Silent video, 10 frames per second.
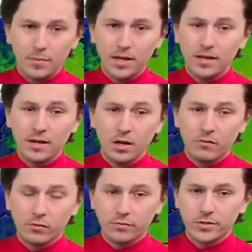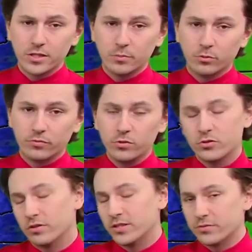bay for the foreseeable
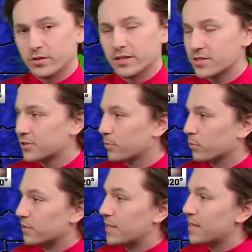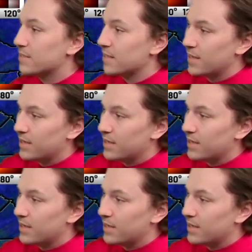future, at least for the next couple of days.